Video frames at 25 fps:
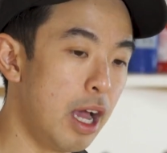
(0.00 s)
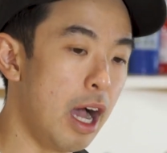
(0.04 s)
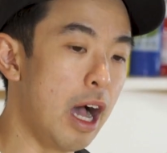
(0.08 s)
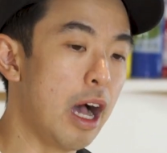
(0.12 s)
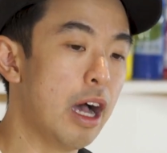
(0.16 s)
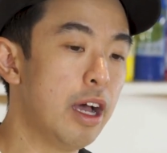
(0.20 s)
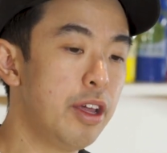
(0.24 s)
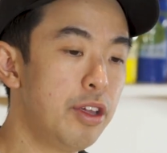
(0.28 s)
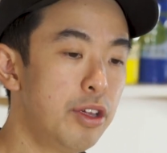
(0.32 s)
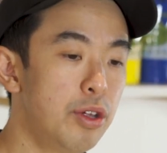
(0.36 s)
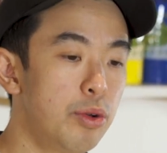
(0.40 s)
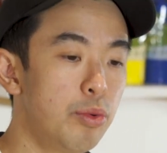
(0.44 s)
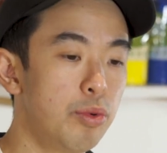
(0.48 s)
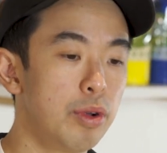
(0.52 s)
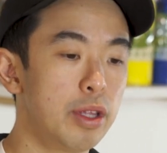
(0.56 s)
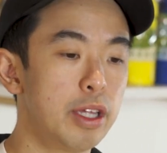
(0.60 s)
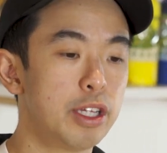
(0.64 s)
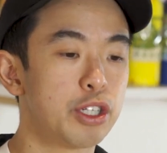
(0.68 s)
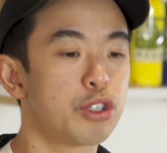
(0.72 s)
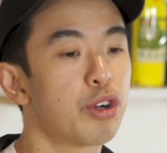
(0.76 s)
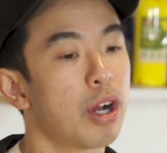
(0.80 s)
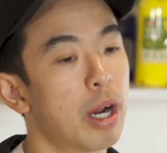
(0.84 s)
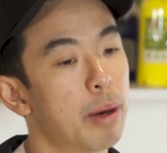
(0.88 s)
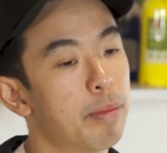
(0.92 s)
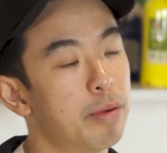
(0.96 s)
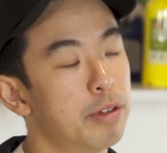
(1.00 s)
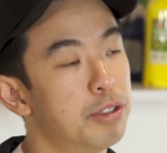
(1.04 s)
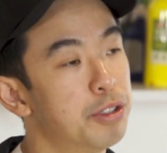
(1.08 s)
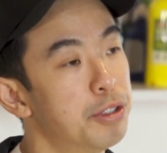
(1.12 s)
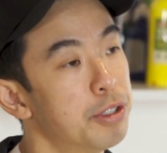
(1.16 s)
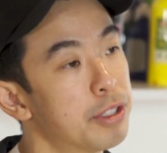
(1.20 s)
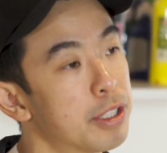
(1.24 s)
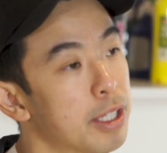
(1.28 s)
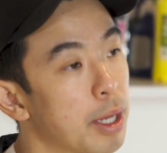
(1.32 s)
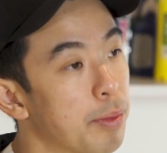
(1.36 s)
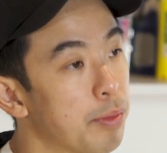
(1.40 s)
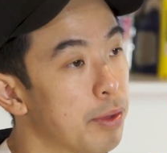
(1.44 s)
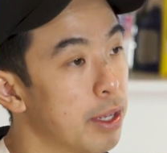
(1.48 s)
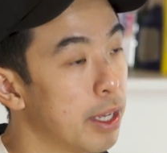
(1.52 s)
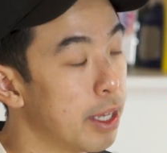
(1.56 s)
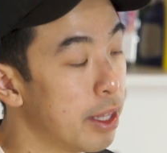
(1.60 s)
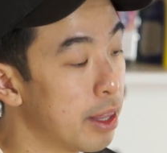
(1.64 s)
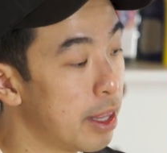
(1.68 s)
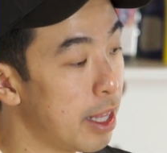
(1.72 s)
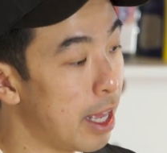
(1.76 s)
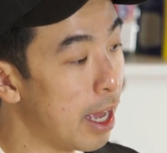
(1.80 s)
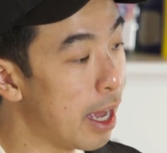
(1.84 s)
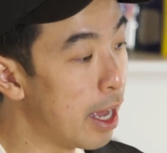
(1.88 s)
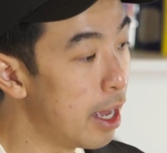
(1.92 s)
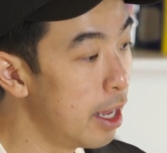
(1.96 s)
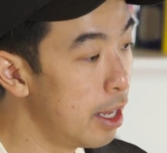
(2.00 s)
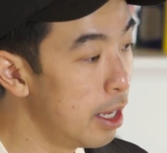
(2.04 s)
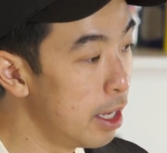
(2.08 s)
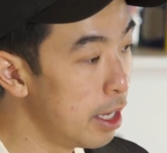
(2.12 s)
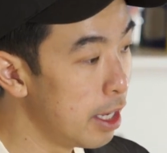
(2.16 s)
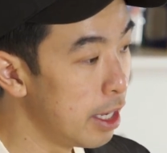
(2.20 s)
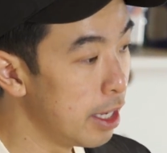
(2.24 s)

Are you really trying to produce something that